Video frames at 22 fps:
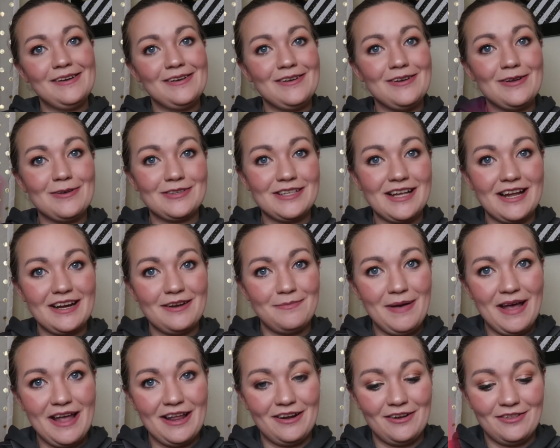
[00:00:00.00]
No sign of
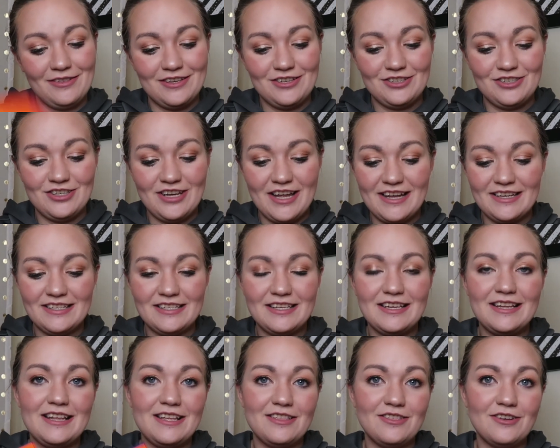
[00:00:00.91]
paint on this yet
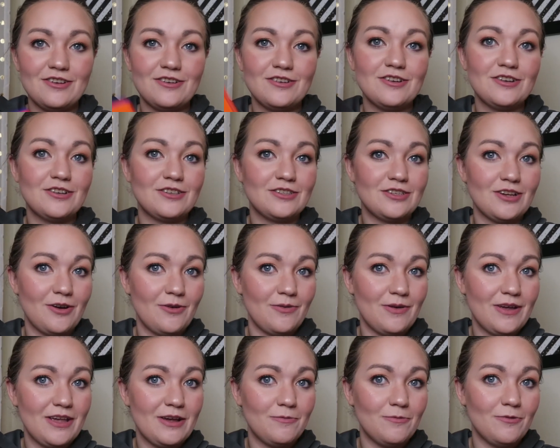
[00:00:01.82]
either, so
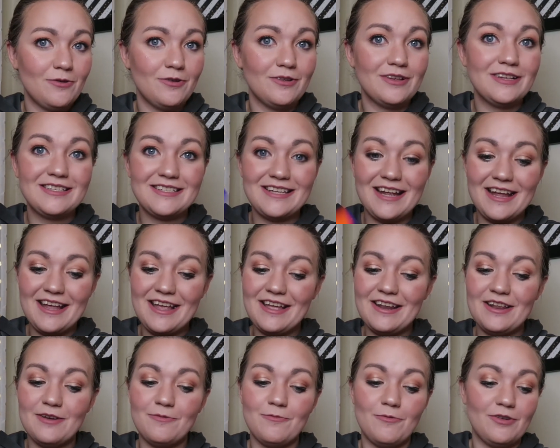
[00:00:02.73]
it will stay
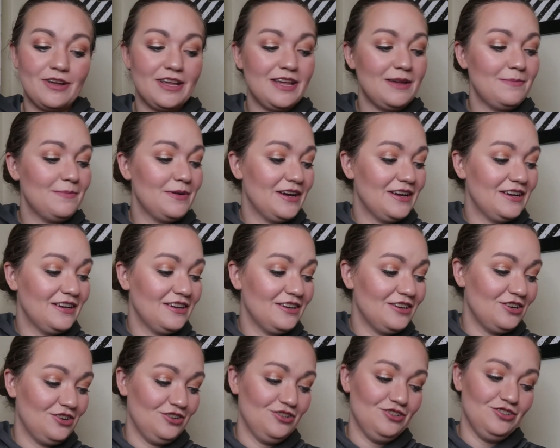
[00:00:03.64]
in and we'll keep
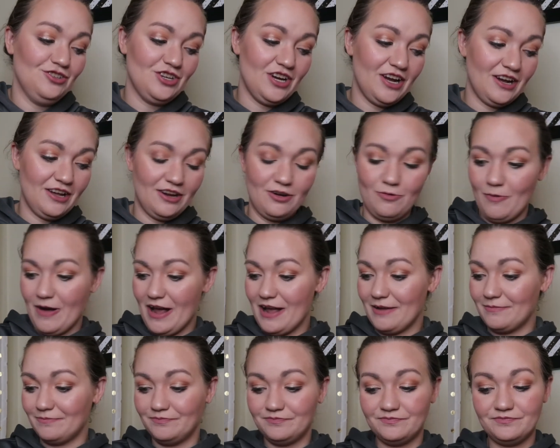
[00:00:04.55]
chugging
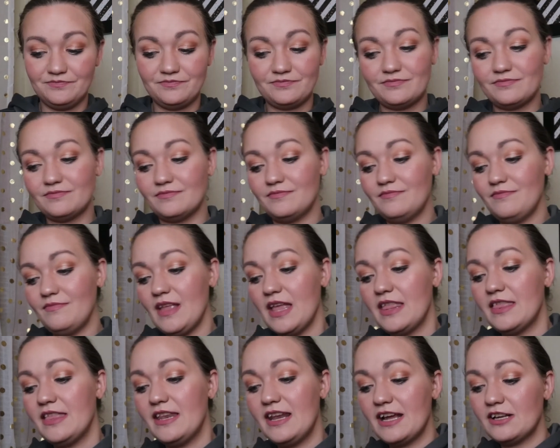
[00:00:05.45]
away.
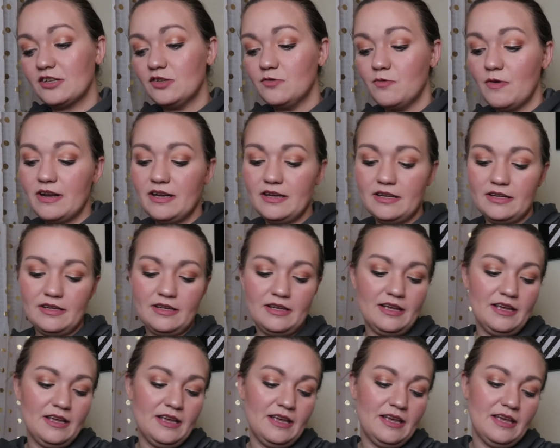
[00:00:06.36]
The next one
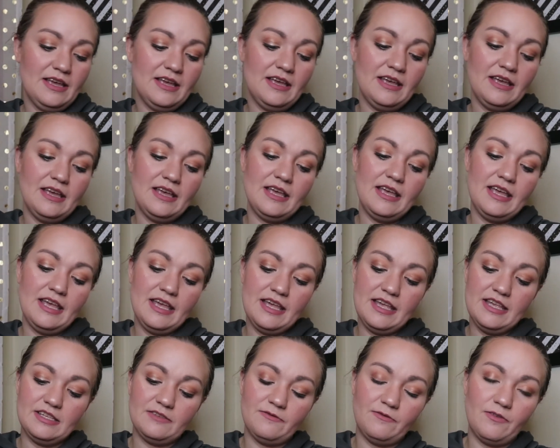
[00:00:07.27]

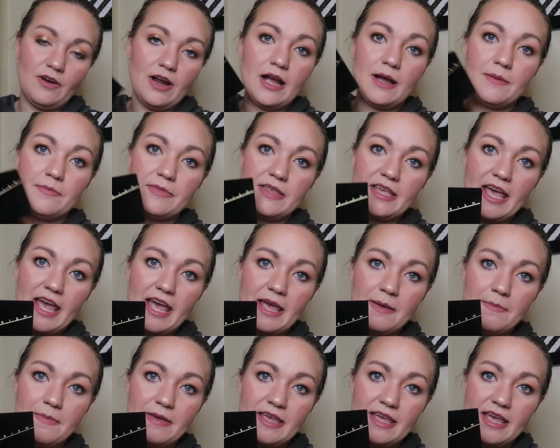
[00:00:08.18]
is from the
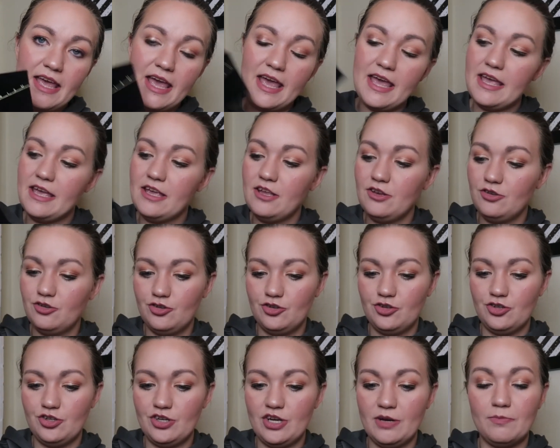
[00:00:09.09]

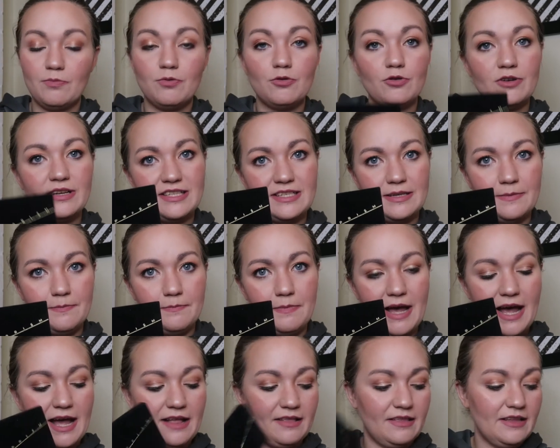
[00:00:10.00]
ABH Prism
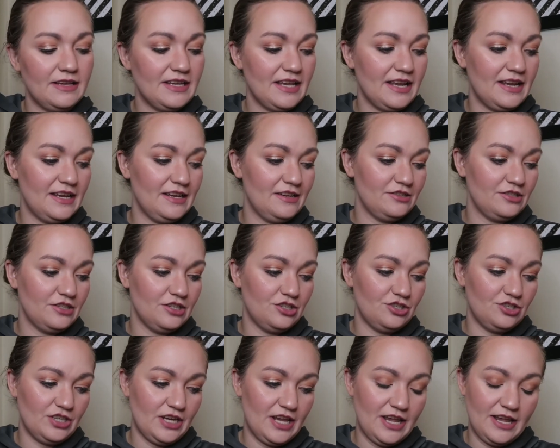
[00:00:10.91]
palette, and it is the
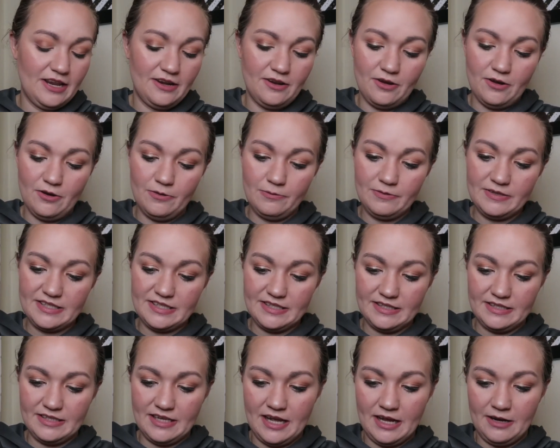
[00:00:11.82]
shade
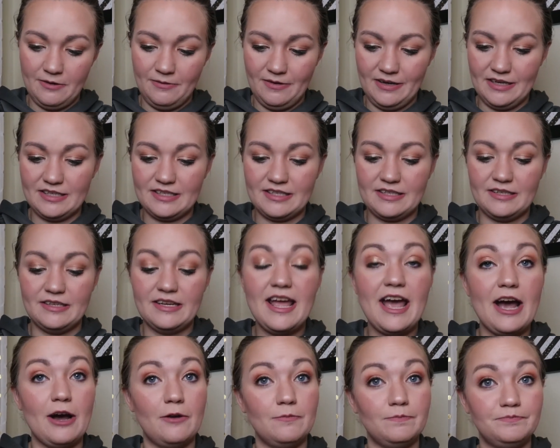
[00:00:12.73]
Osiris.
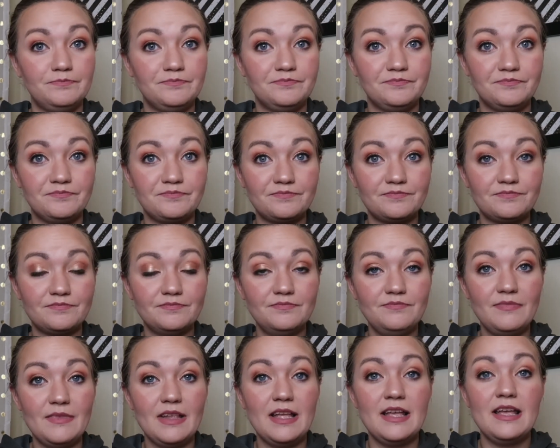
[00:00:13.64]
Now,
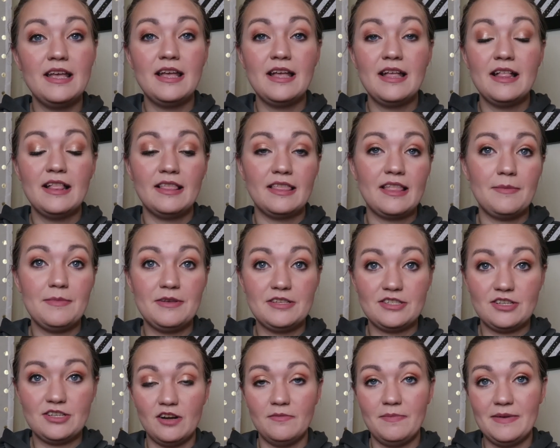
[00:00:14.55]
let me
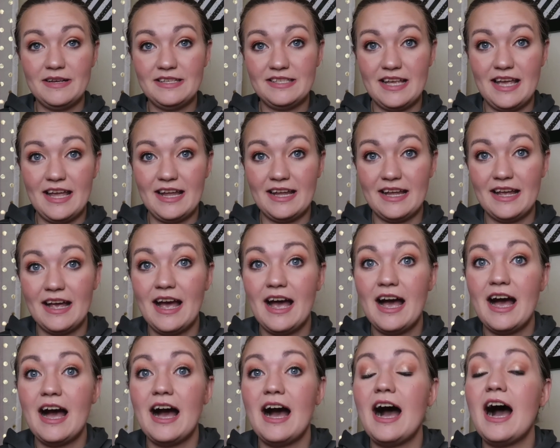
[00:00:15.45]
off by saying
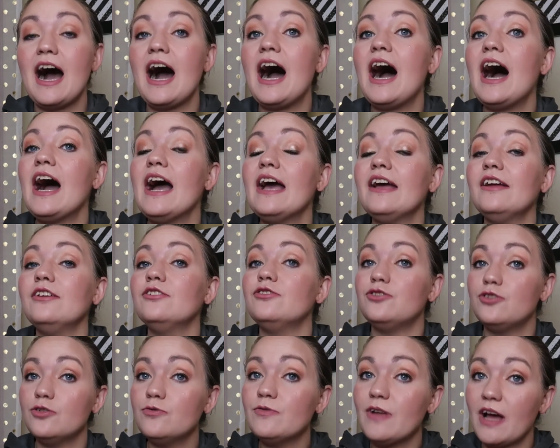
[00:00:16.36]
I
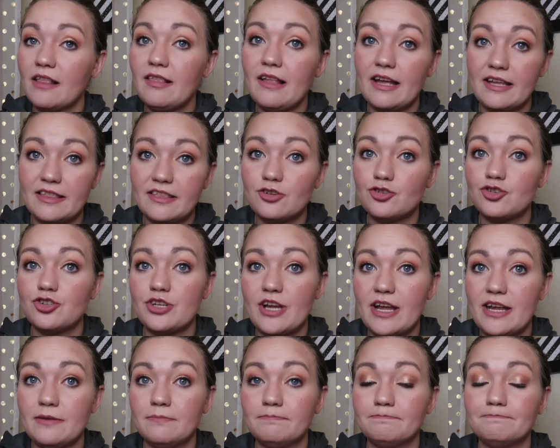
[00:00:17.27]
do not like this
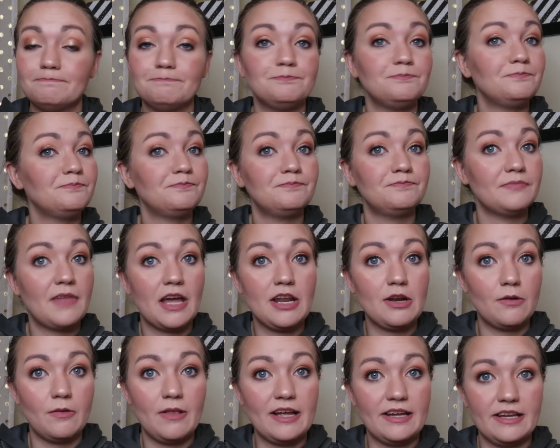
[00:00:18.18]
shade. I
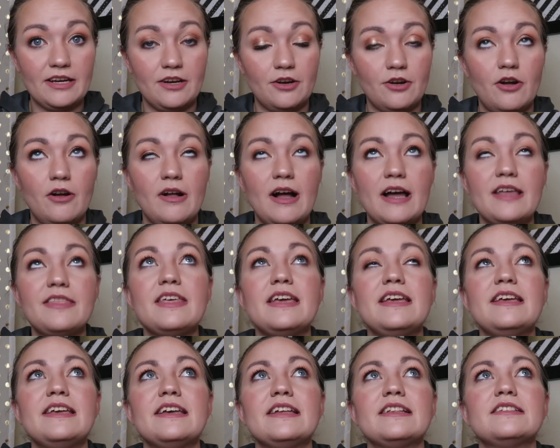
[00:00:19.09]
don't like it at all. I
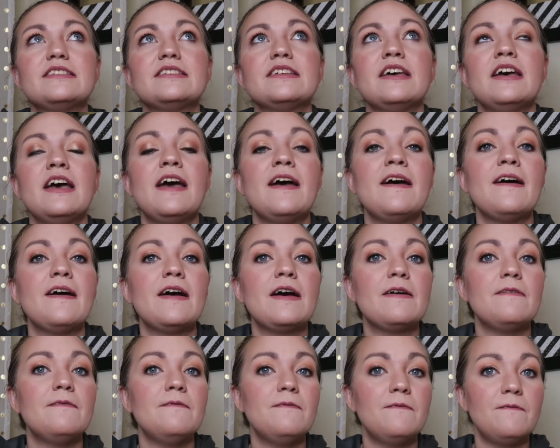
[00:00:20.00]
think it's
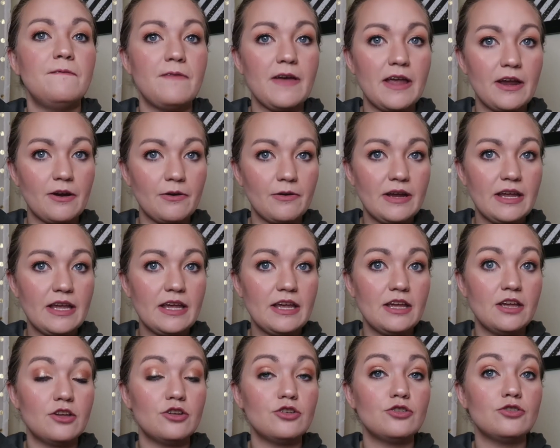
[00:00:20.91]

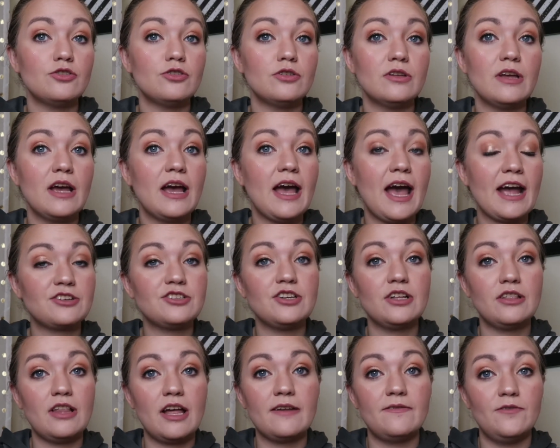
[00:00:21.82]
very, actually
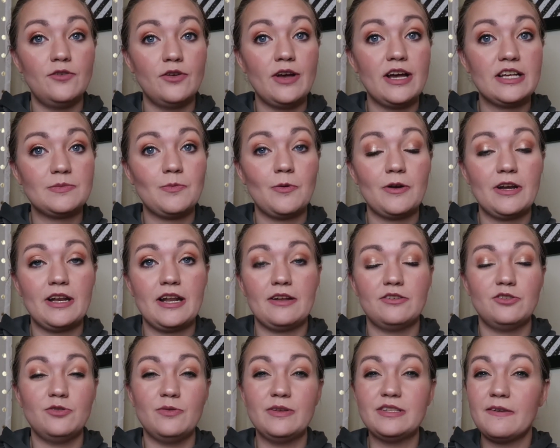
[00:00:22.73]
a lot of you guys pointed
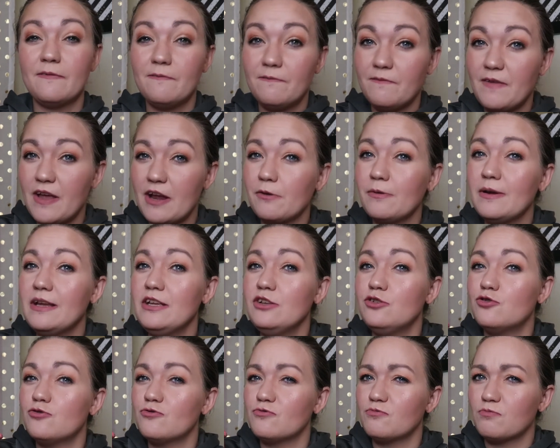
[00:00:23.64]
out too, it's a very
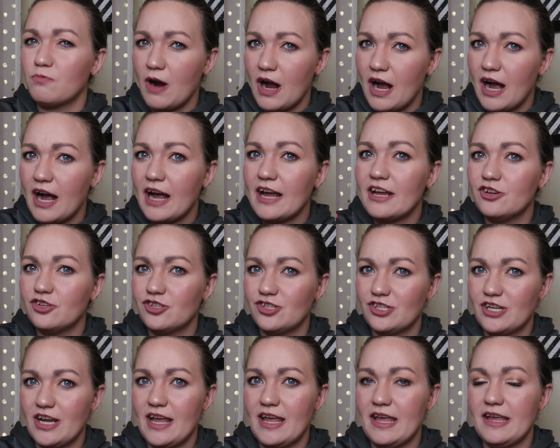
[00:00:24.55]
dry
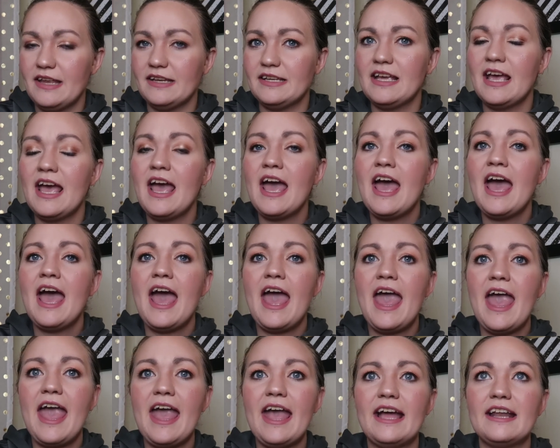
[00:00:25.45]
shade.
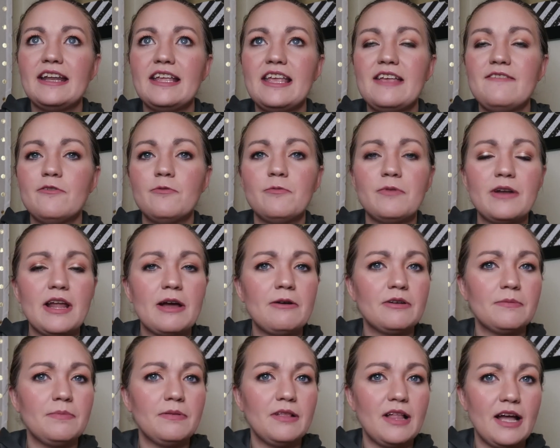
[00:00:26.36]
And even when I
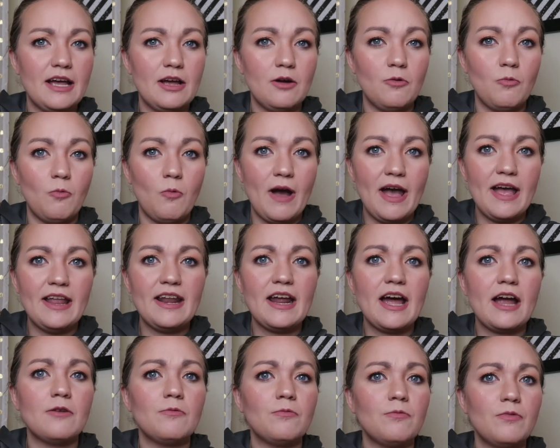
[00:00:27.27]
would apply it wet,
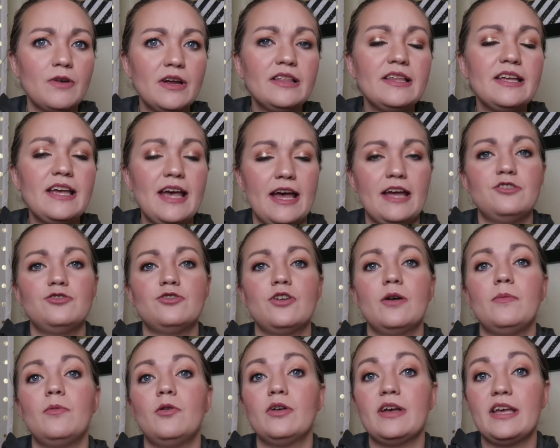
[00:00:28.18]
I really had
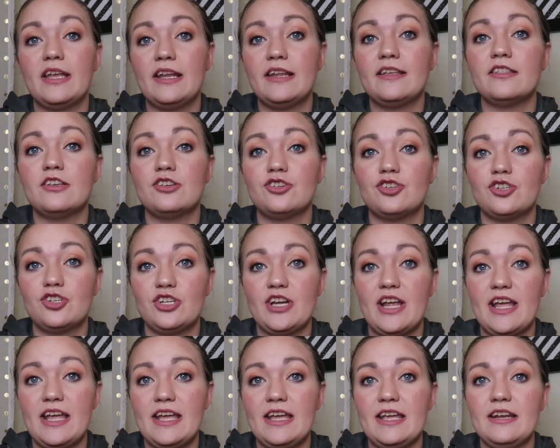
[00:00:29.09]
trouble getting this
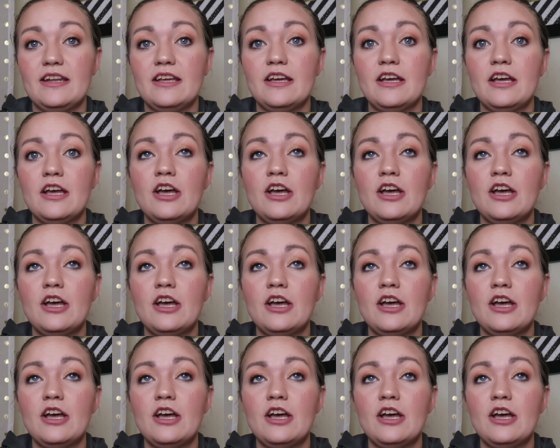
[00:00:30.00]
shade